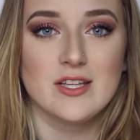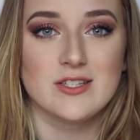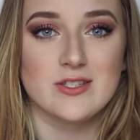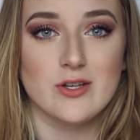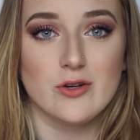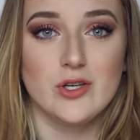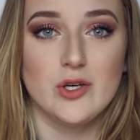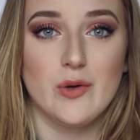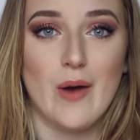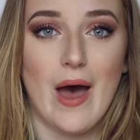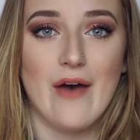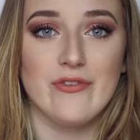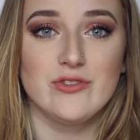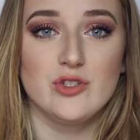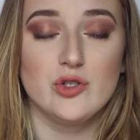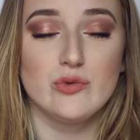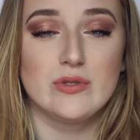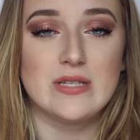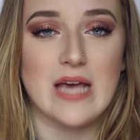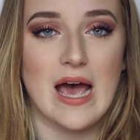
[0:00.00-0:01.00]
So you have
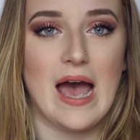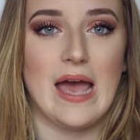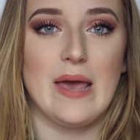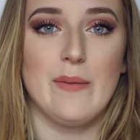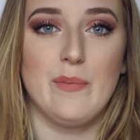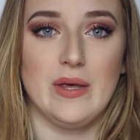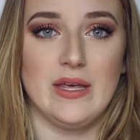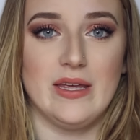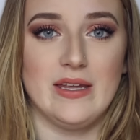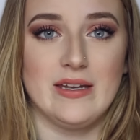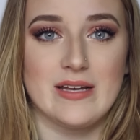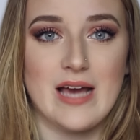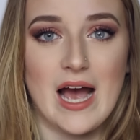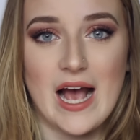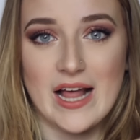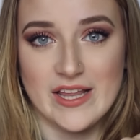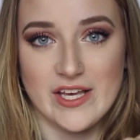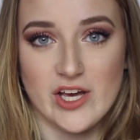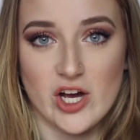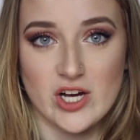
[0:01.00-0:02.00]
to type in
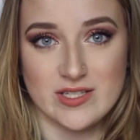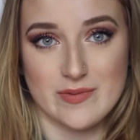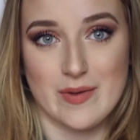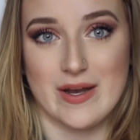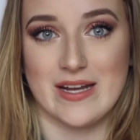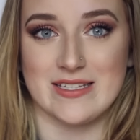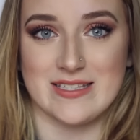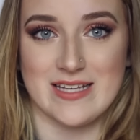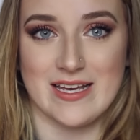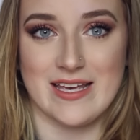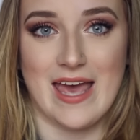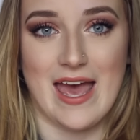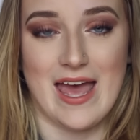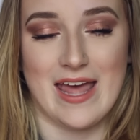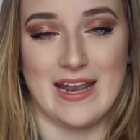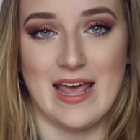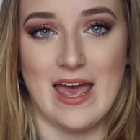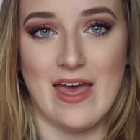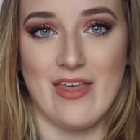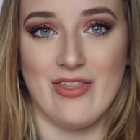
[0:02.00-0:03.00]
KYLIE Cosmetics
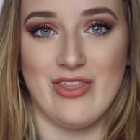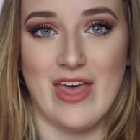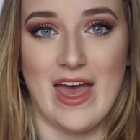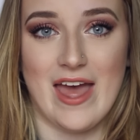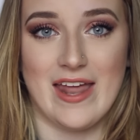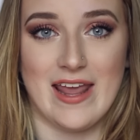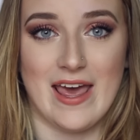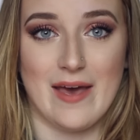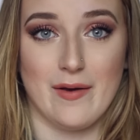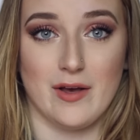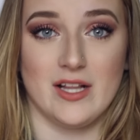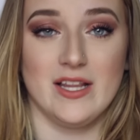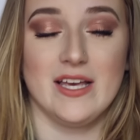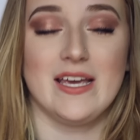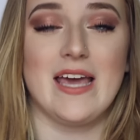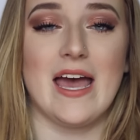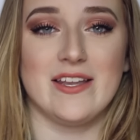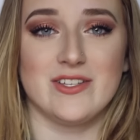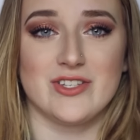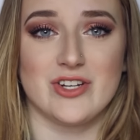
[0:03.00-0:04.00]
again and then
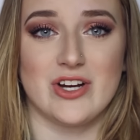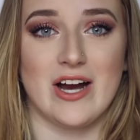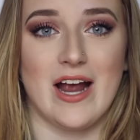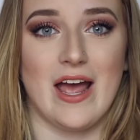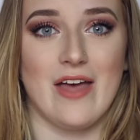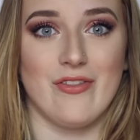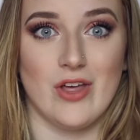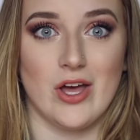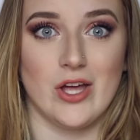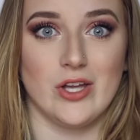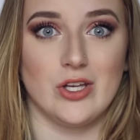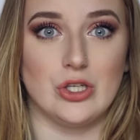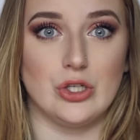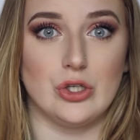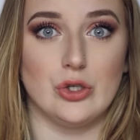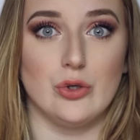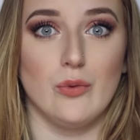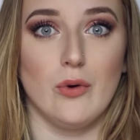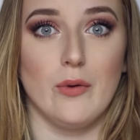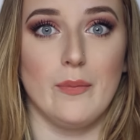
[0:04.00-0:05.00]
click enter, and then
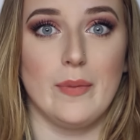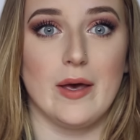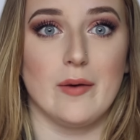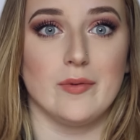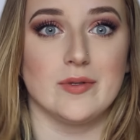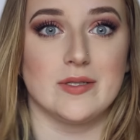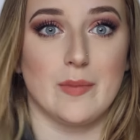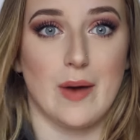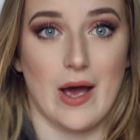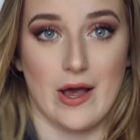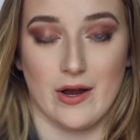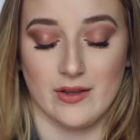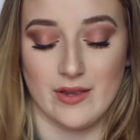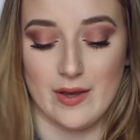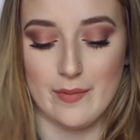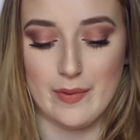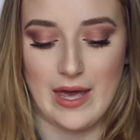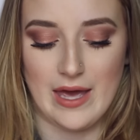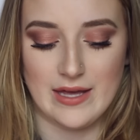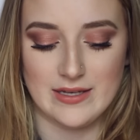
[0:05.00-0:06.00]
you will be able to buy your
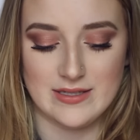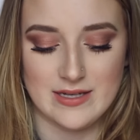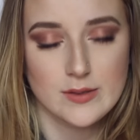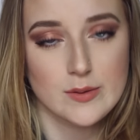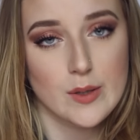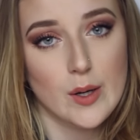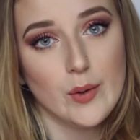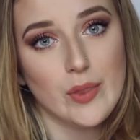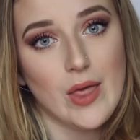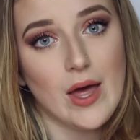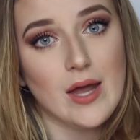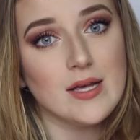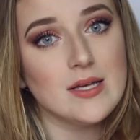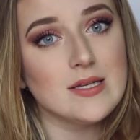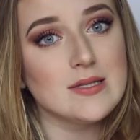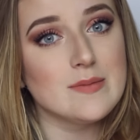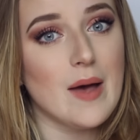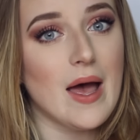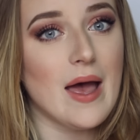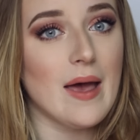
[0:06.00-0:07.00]
lip kit. So that
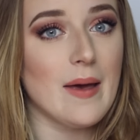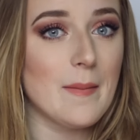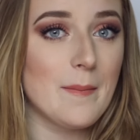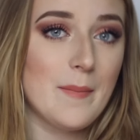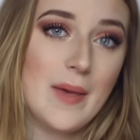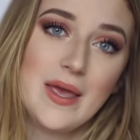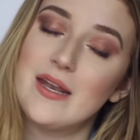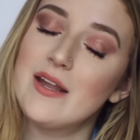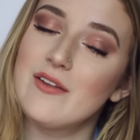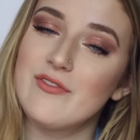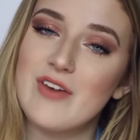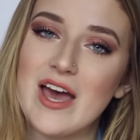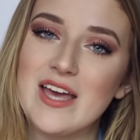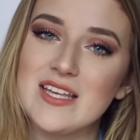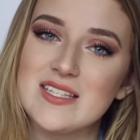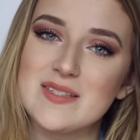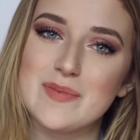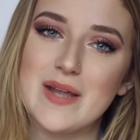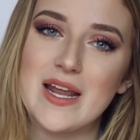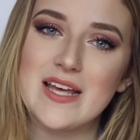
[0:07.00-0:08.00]
is my main
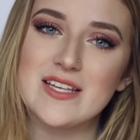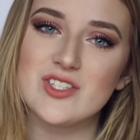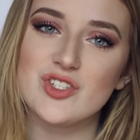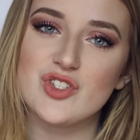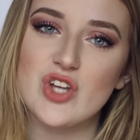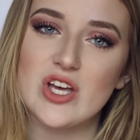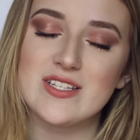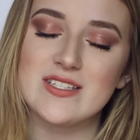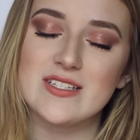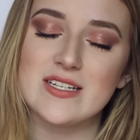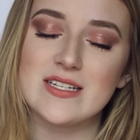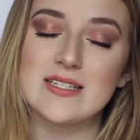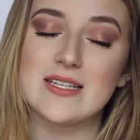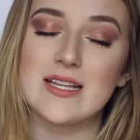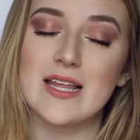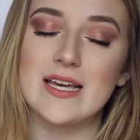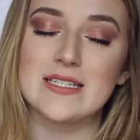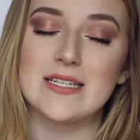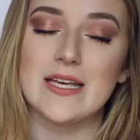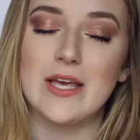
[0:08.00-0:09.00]
advice, but I suggest
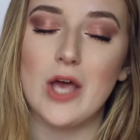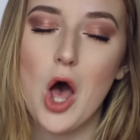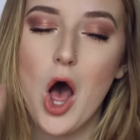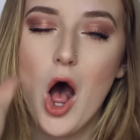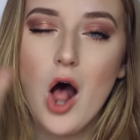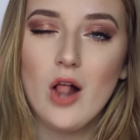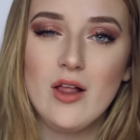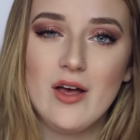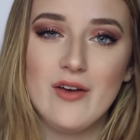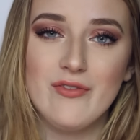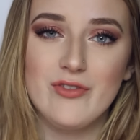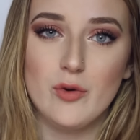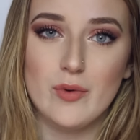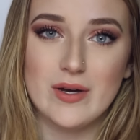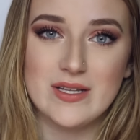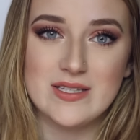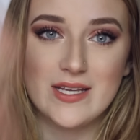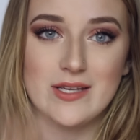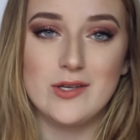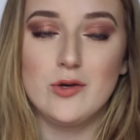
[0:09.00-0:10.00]
selecting all of the
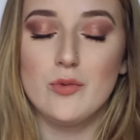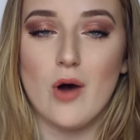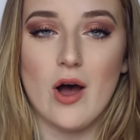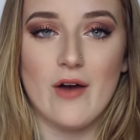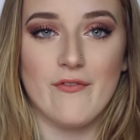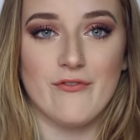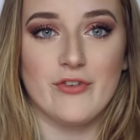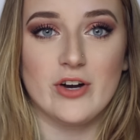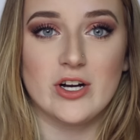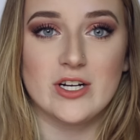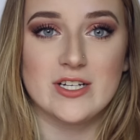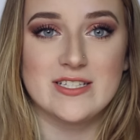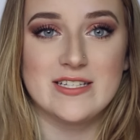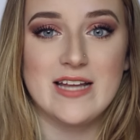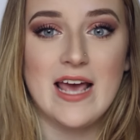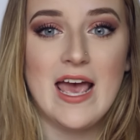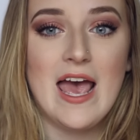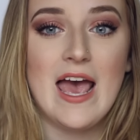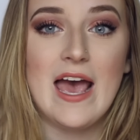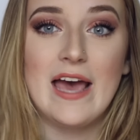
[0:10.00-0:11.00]
ones that you want
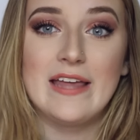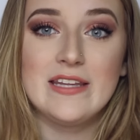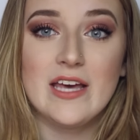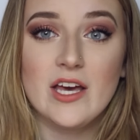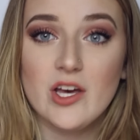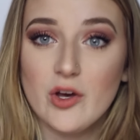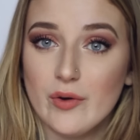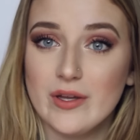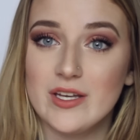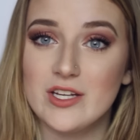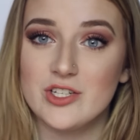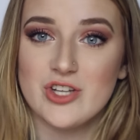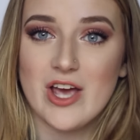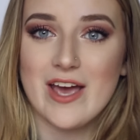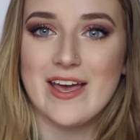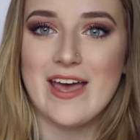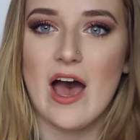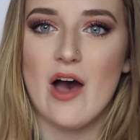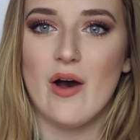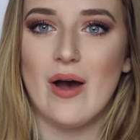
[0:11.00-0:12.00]
first and then going to
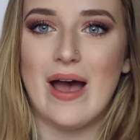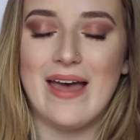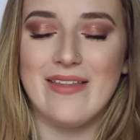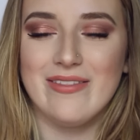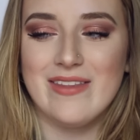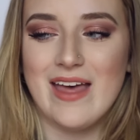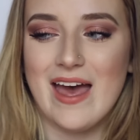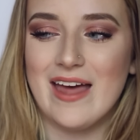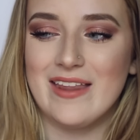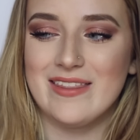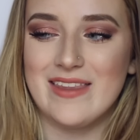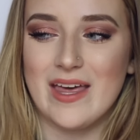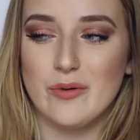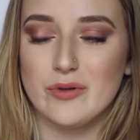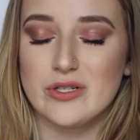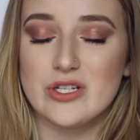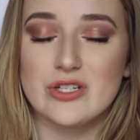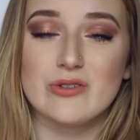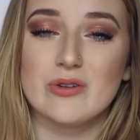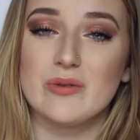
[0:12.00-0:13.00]
checkout, and then they
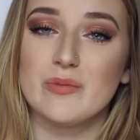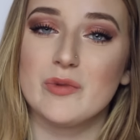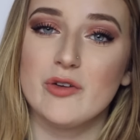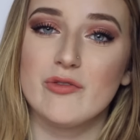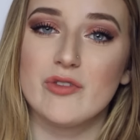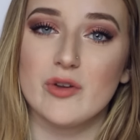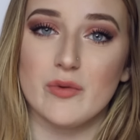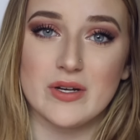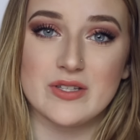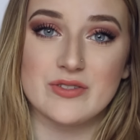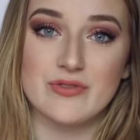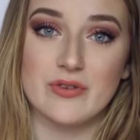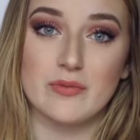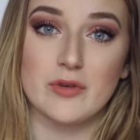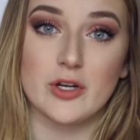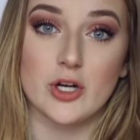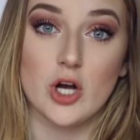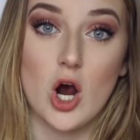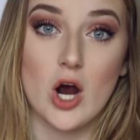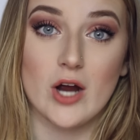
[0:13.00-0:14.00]
will just remove the ones
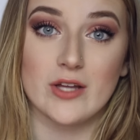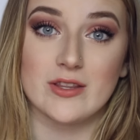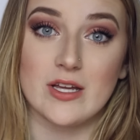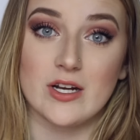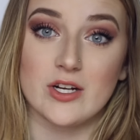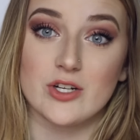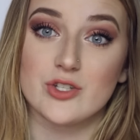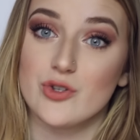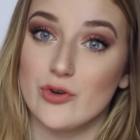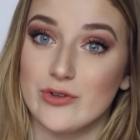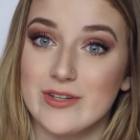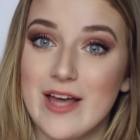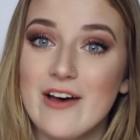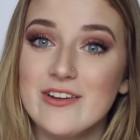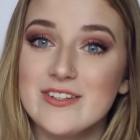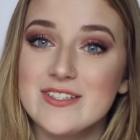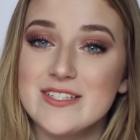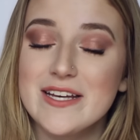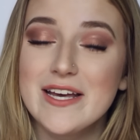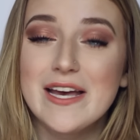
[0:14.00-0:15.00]
from your cart that are sold
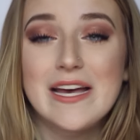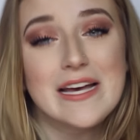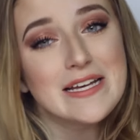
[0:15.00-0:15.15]
out.